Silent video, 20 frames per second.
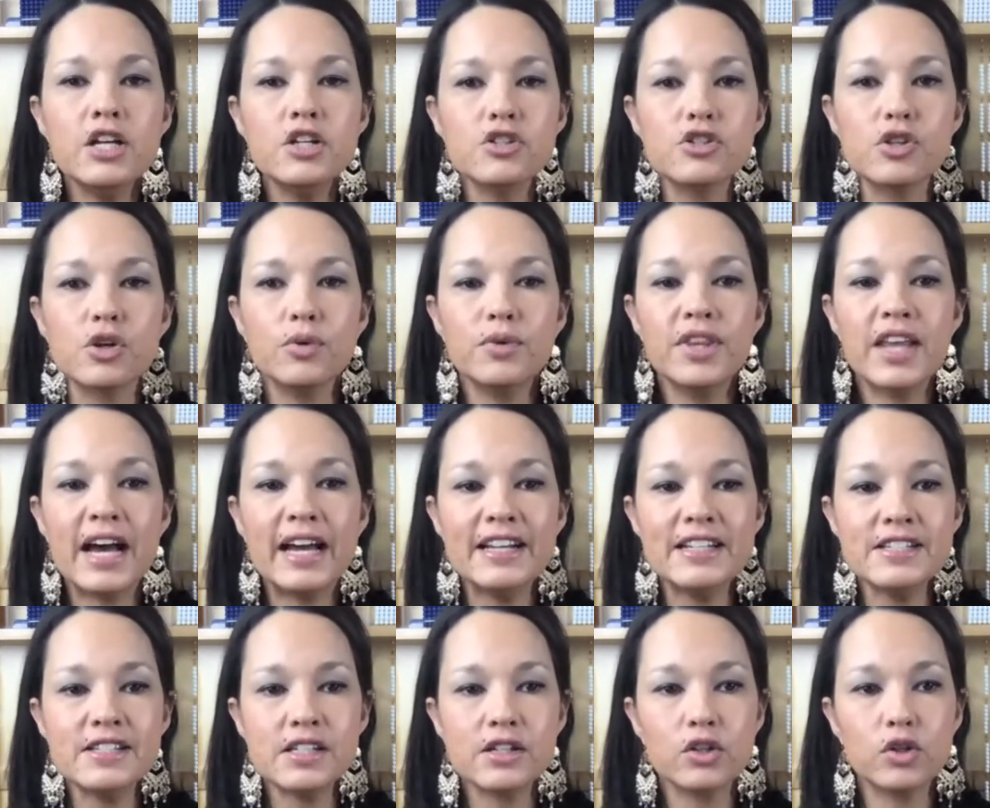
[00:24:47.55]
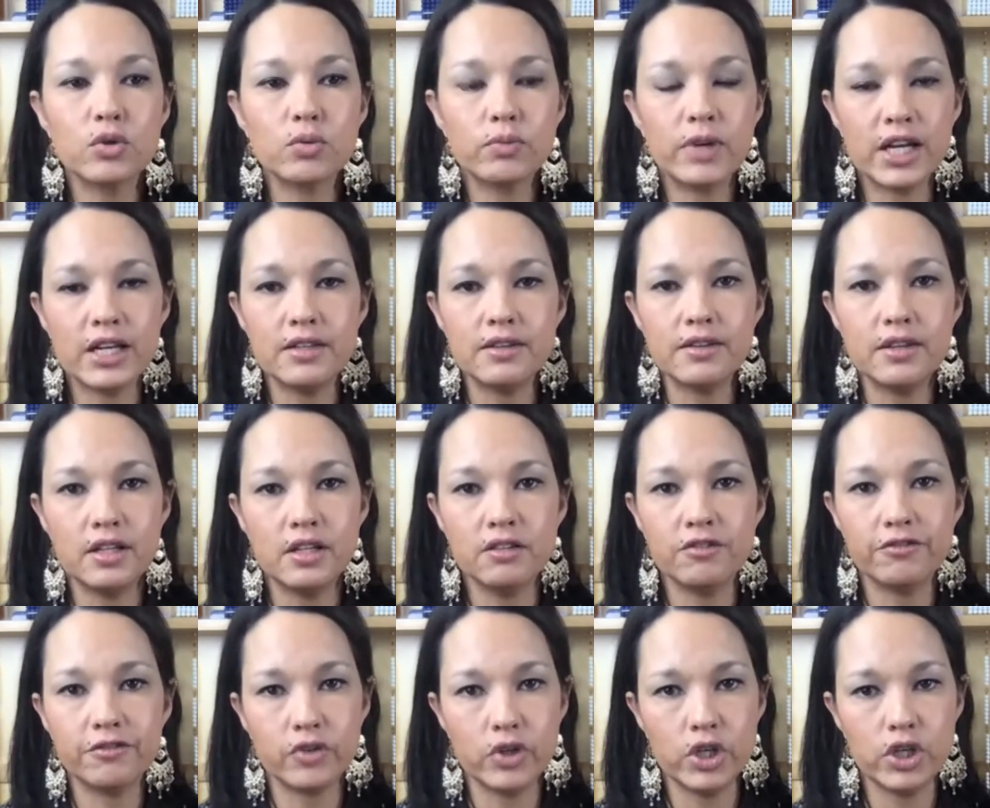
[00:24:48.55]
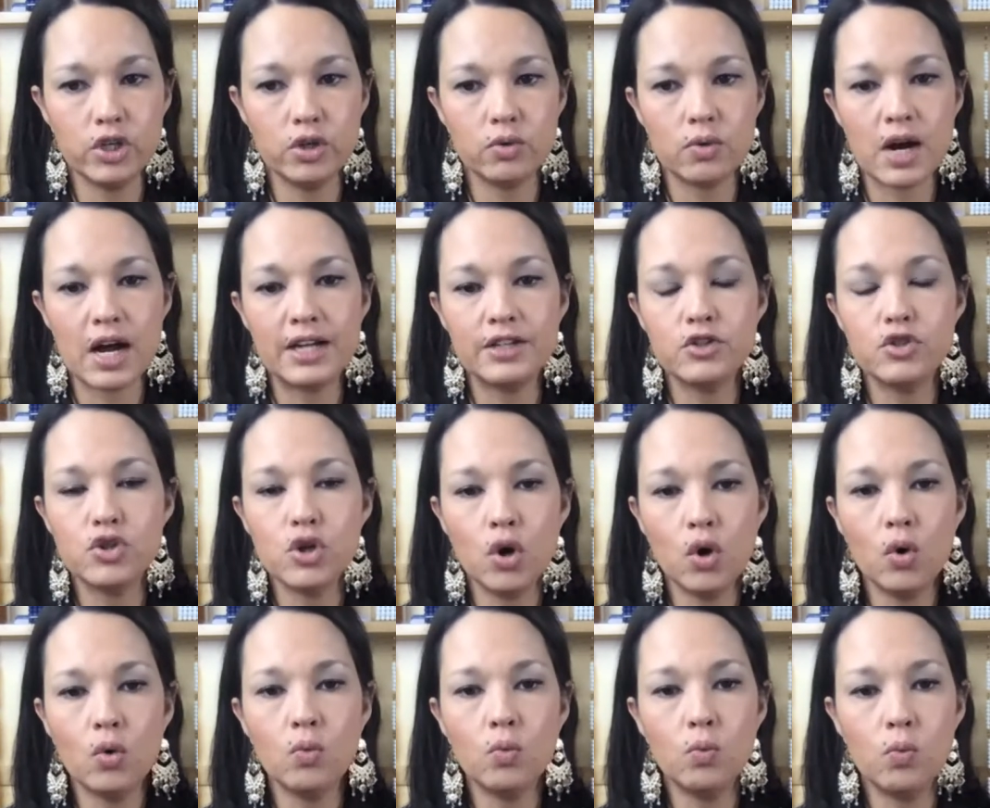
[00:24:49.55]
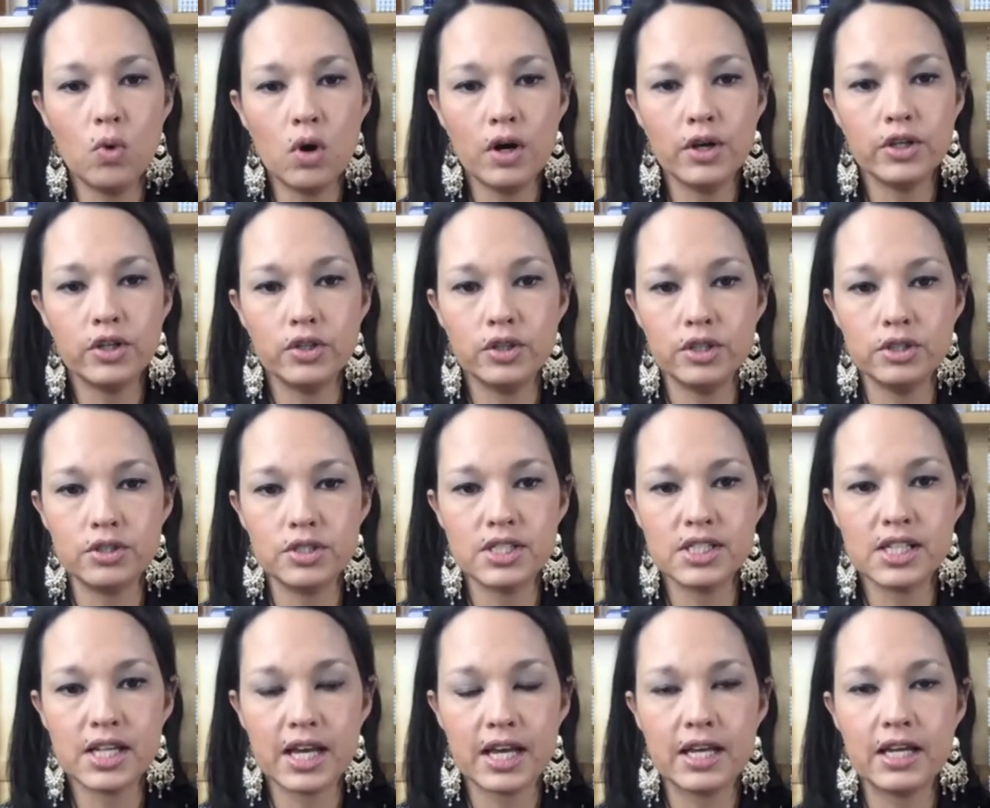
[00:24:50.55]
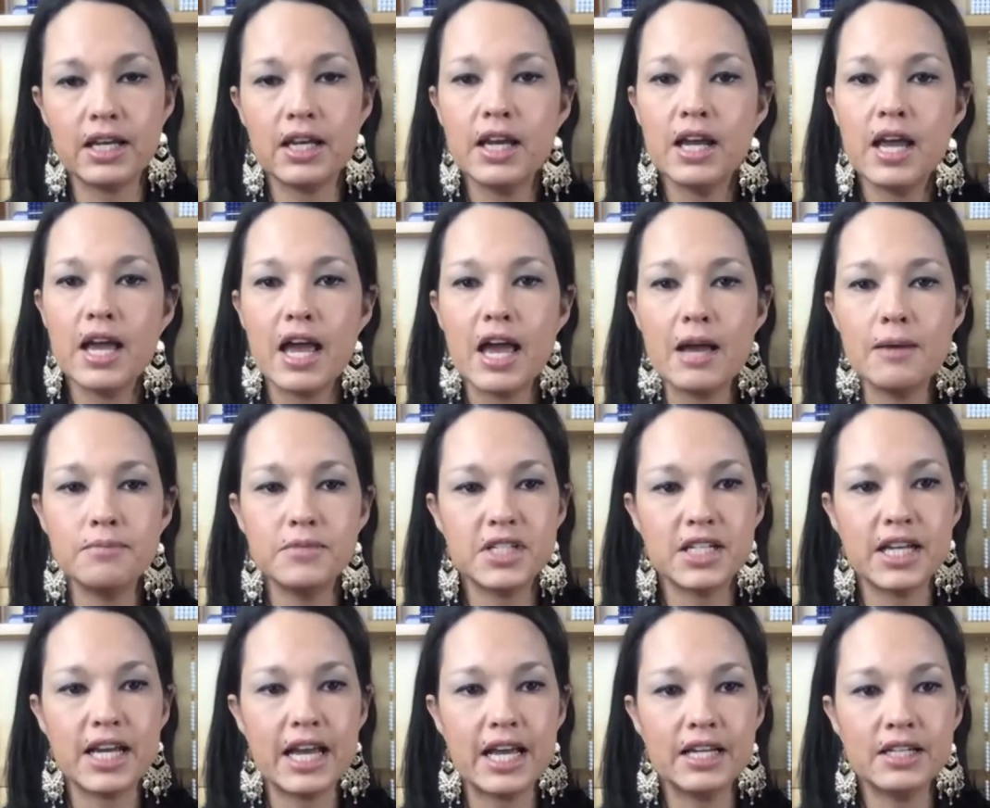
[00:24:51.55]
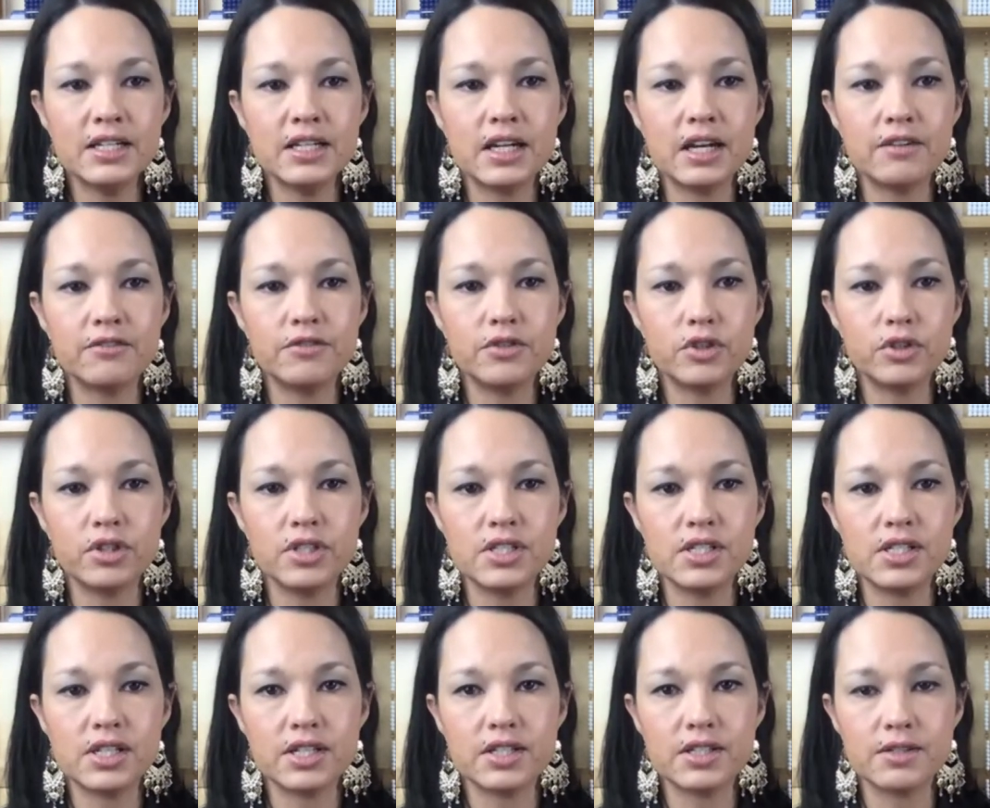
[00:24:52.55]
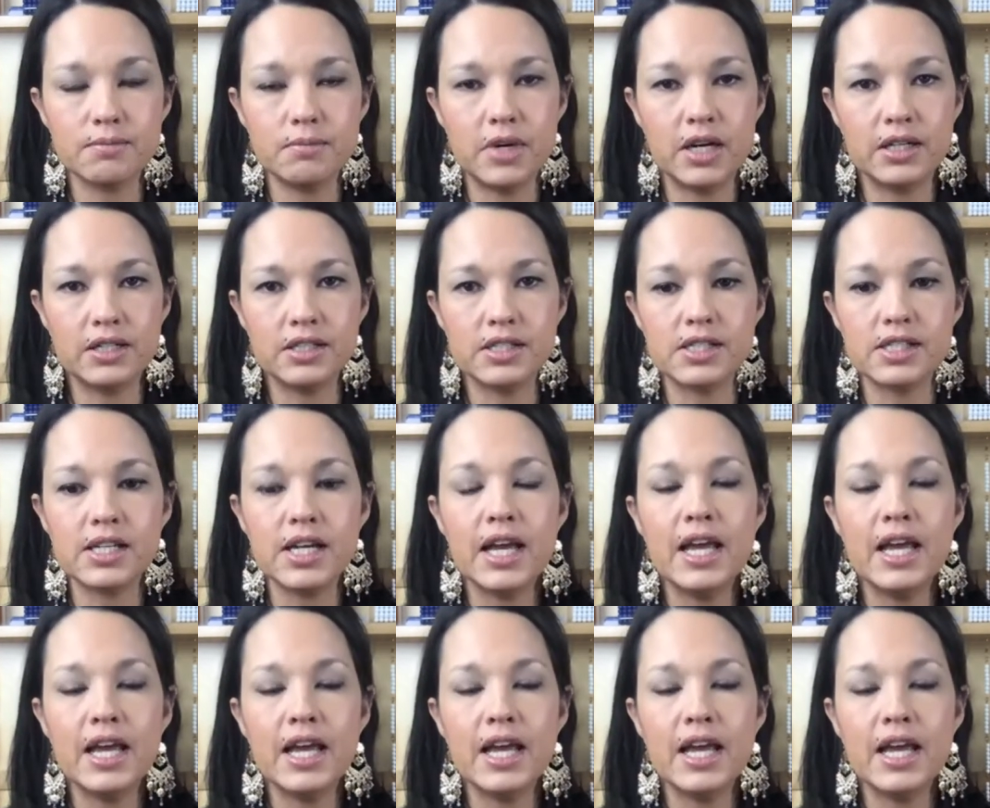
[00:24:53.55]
So that is a great thing for you. I don't want you to stay empty handed after the 6 months.